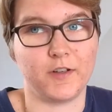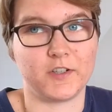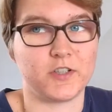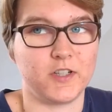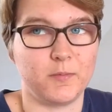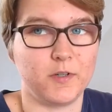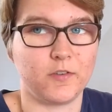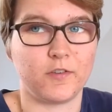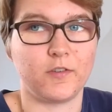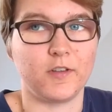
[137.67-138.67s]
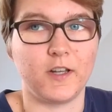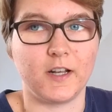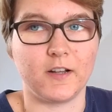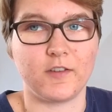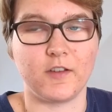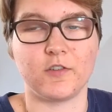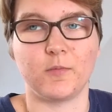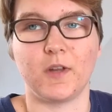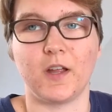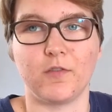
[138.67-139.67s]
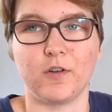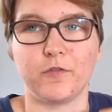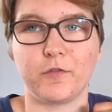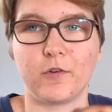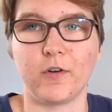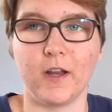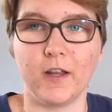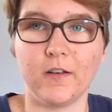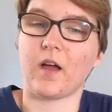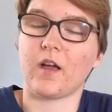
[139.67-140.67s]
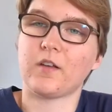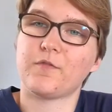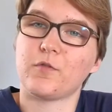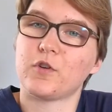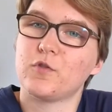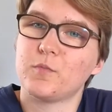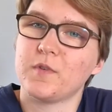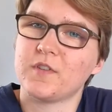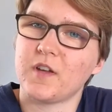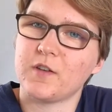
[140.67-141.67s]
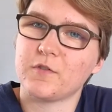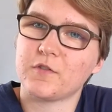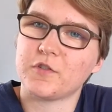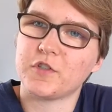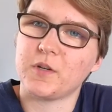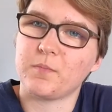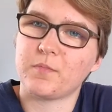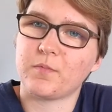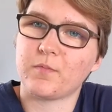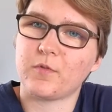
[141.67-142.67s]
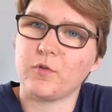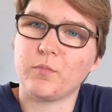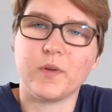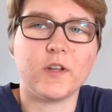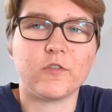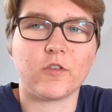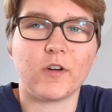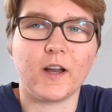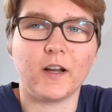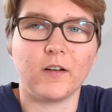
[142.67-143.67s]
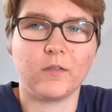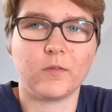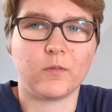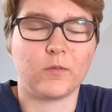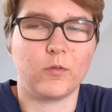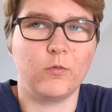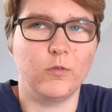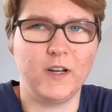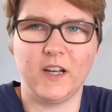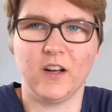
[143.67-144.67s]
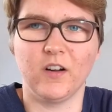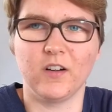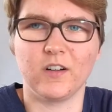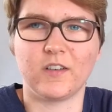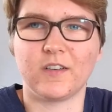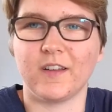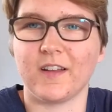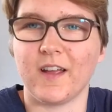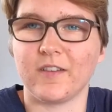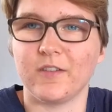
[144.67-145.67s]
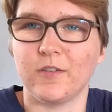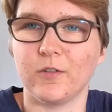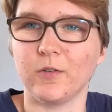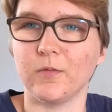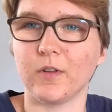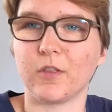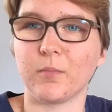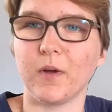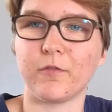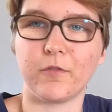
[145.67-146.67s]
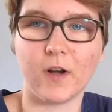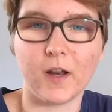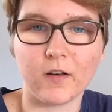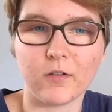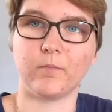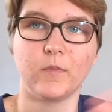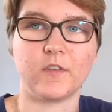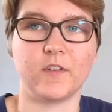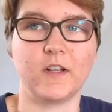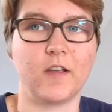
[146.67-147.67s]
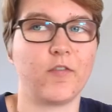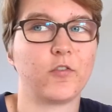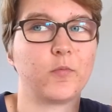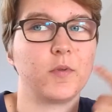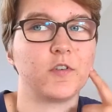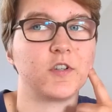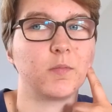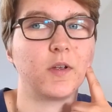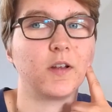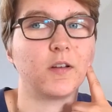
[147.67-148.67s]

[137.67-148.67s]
actually, because the Netherlands and Germany have a lot of trade. As for the two-piece, I used to ship 2P Jurang really hard. That had to do with my friend. Recently I've also been shipping